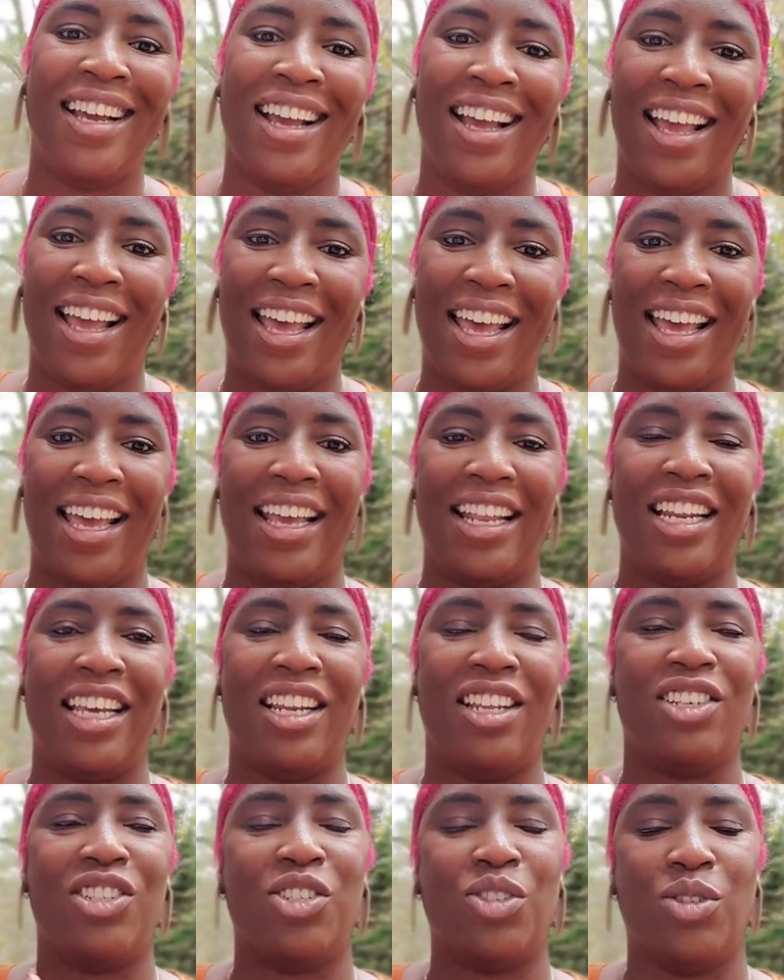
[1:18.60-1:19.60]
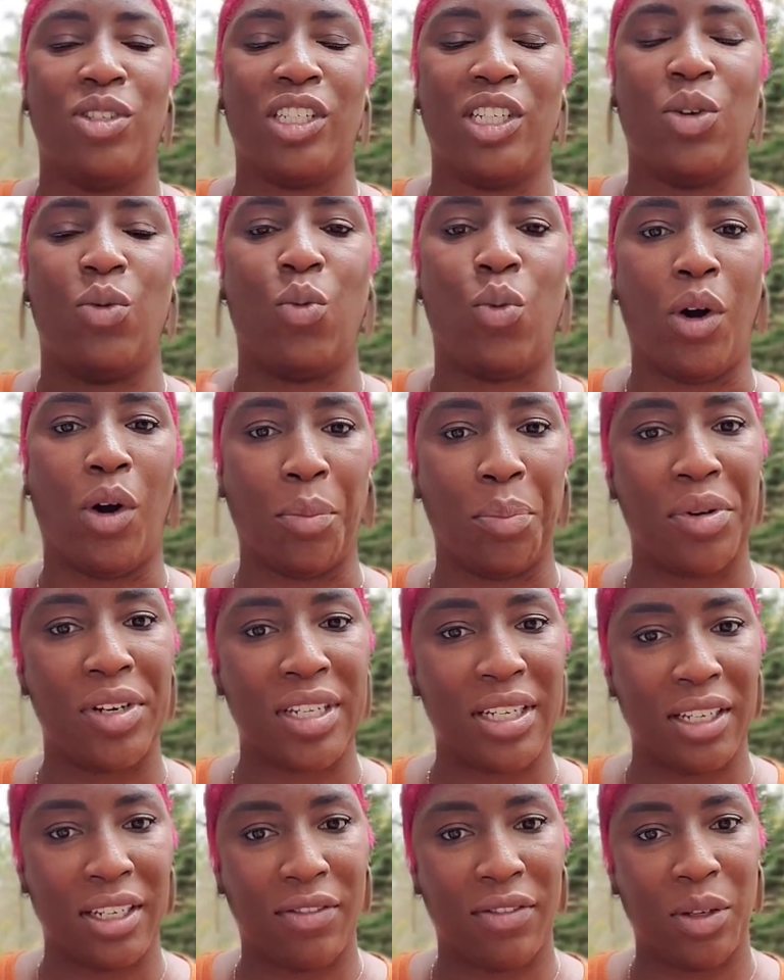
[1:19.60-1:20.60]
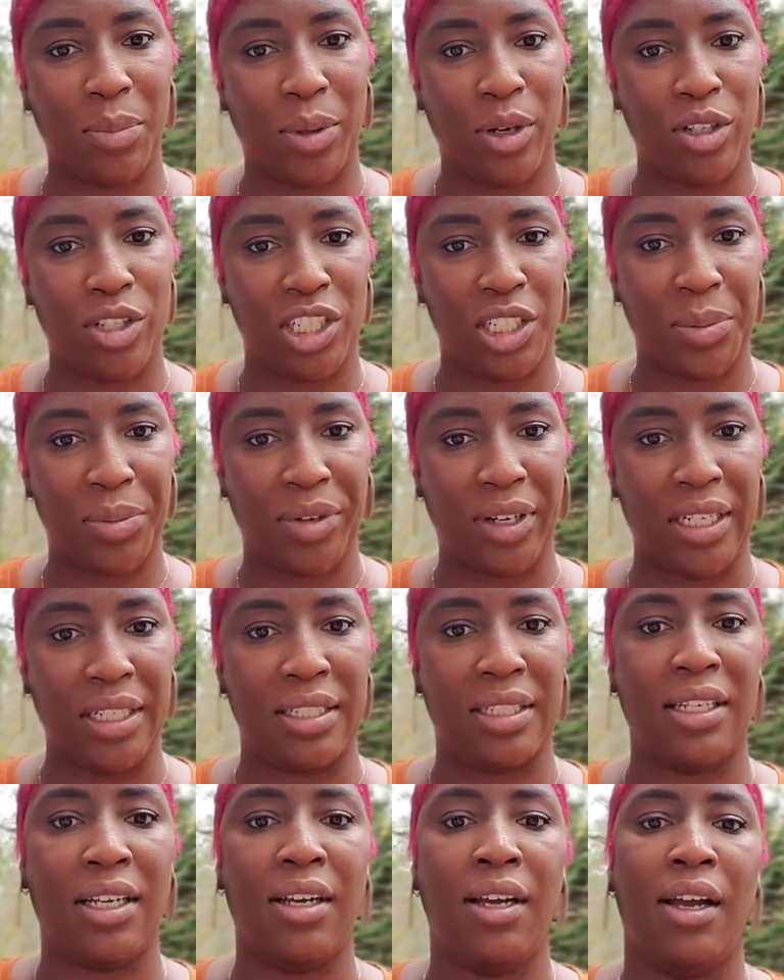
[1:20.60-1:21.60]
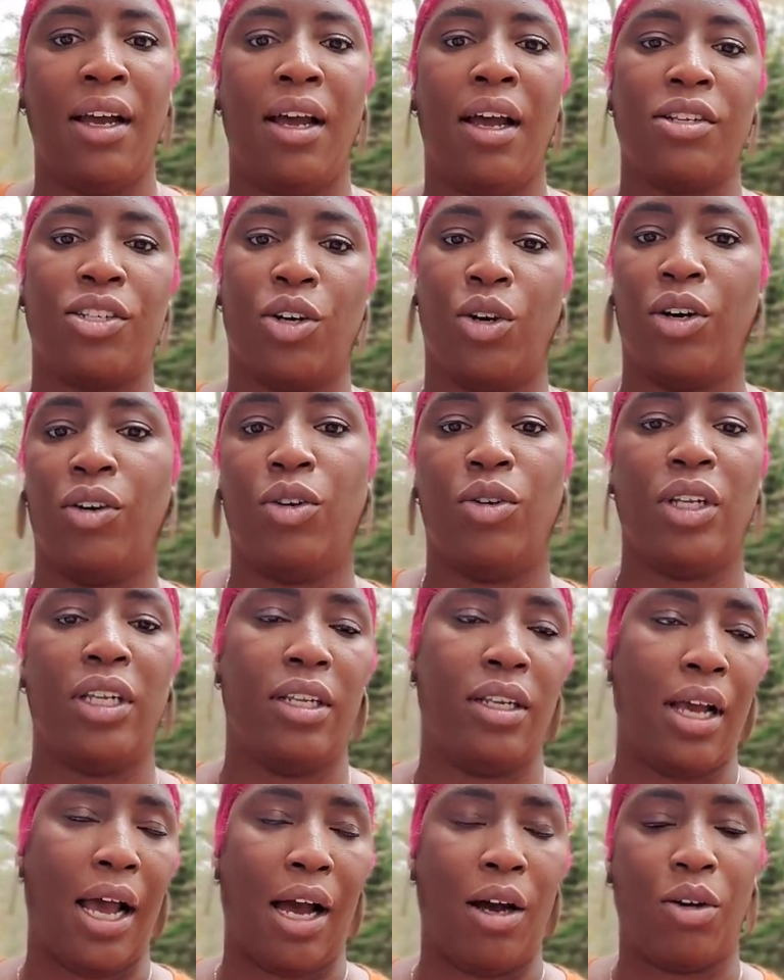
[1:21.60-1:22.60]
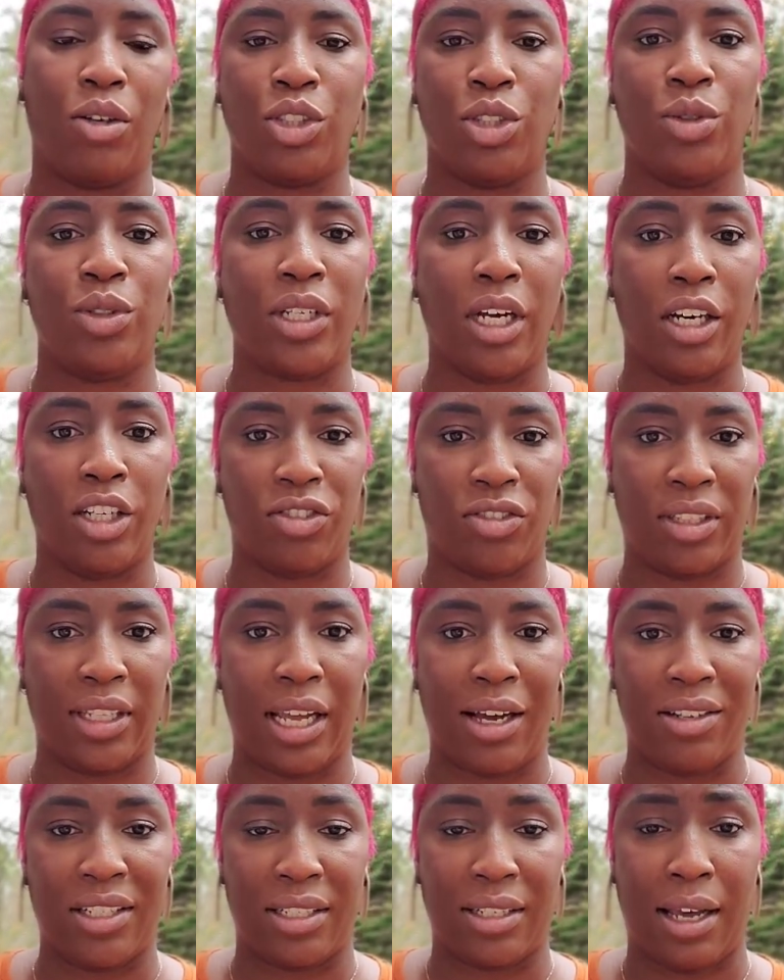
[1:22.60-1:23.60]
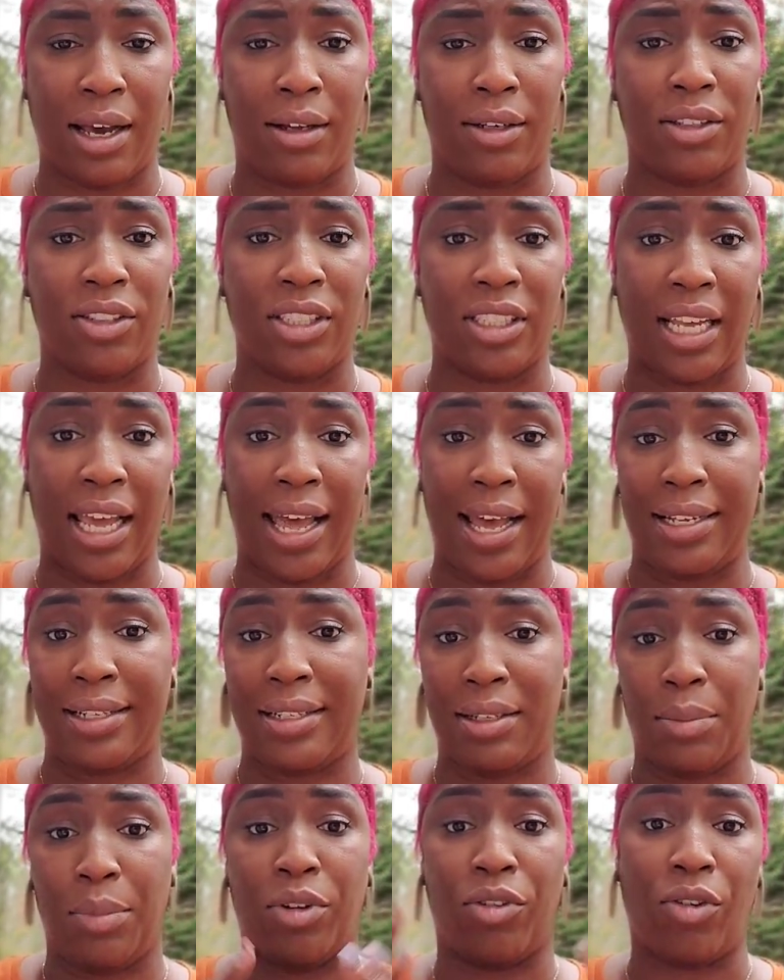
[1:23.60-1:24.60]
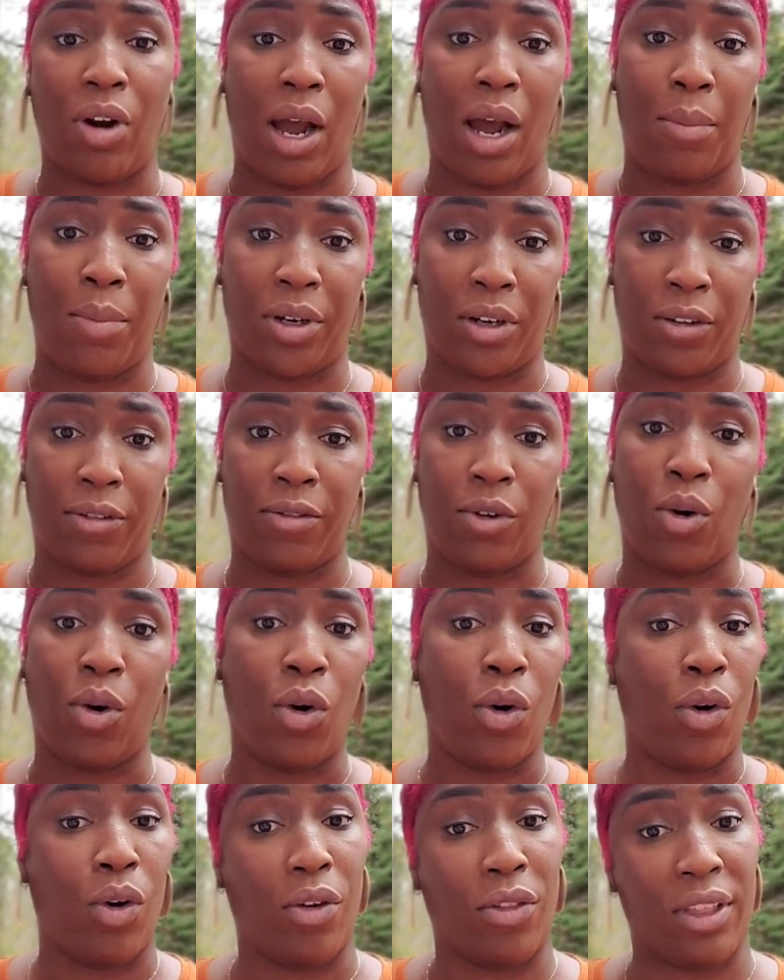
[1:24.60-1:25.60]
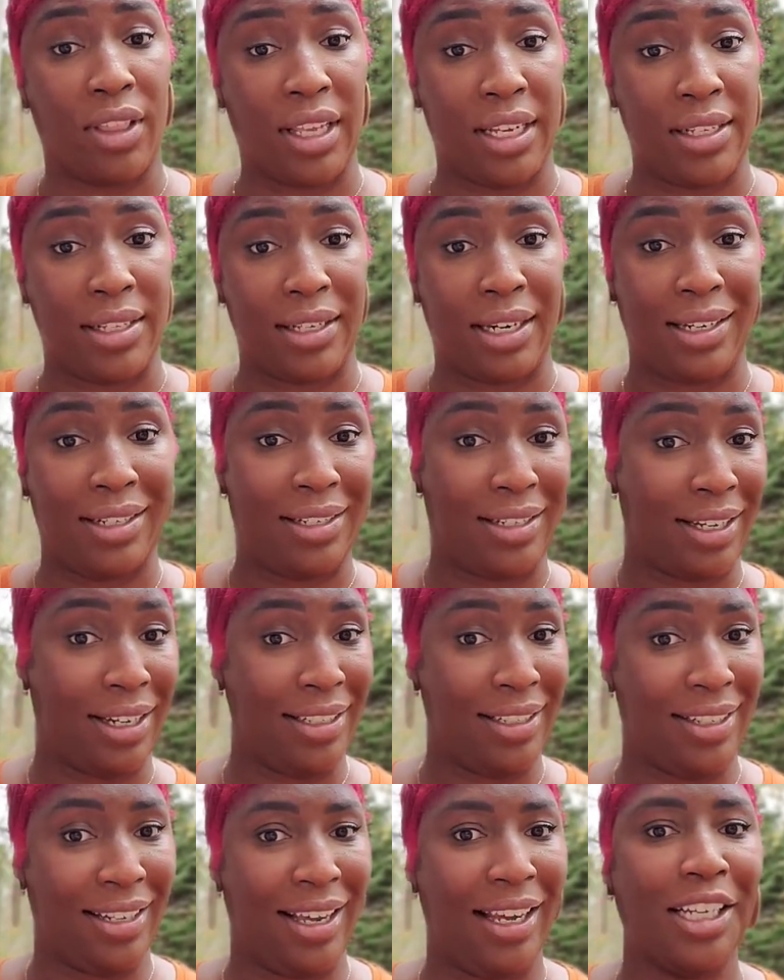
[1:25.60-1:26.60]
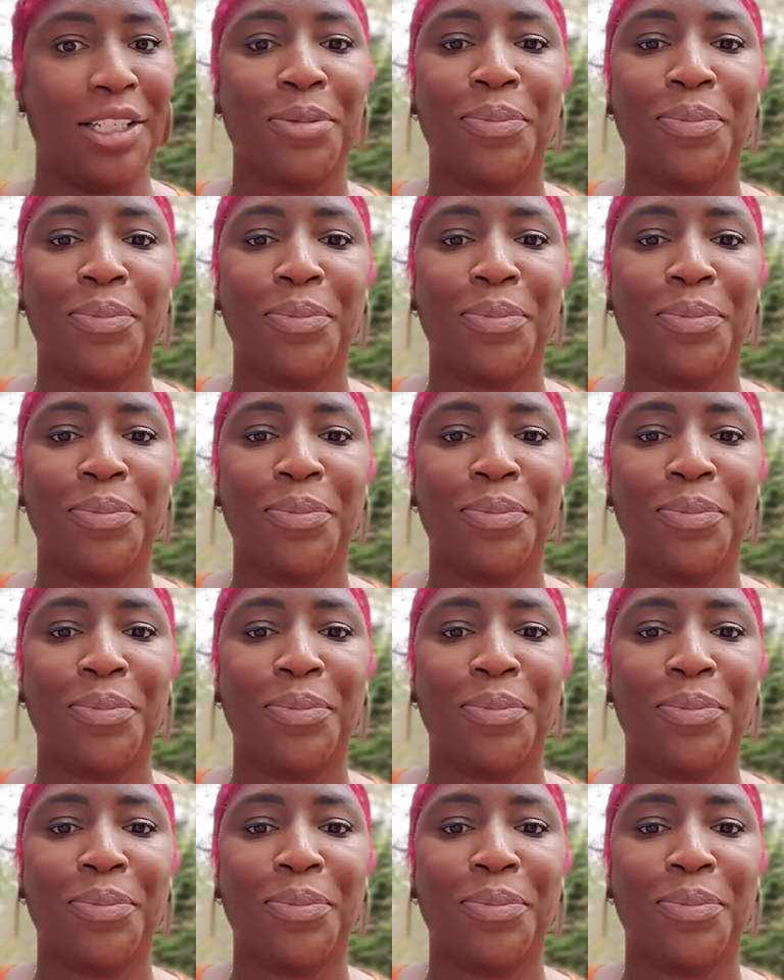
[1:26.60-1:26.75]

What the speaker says: and it is usually 1% of the purchase price. So I'll use $100,000 as the barometer for all the things that I discussed today.